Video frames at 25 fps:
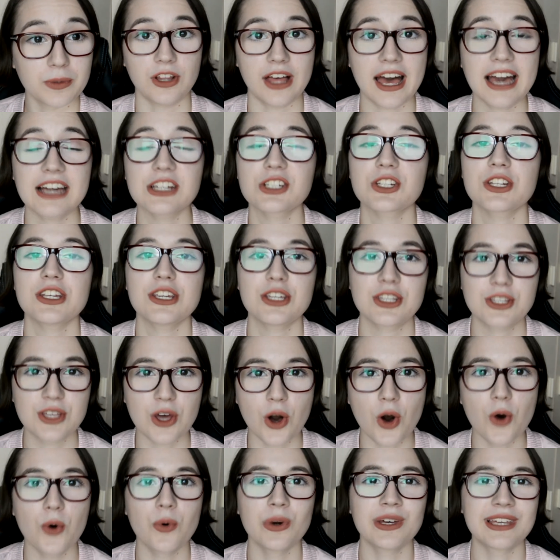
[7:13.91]
we'll actually
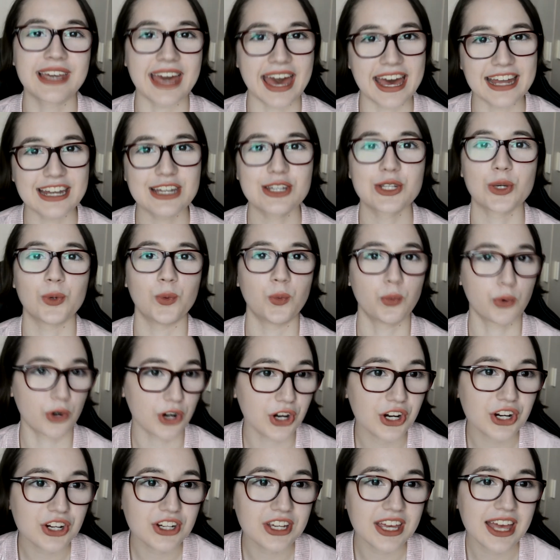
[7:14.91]
go get to
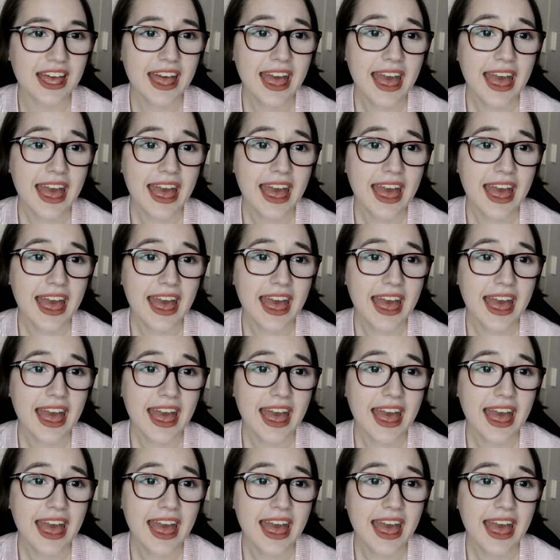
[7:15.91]
work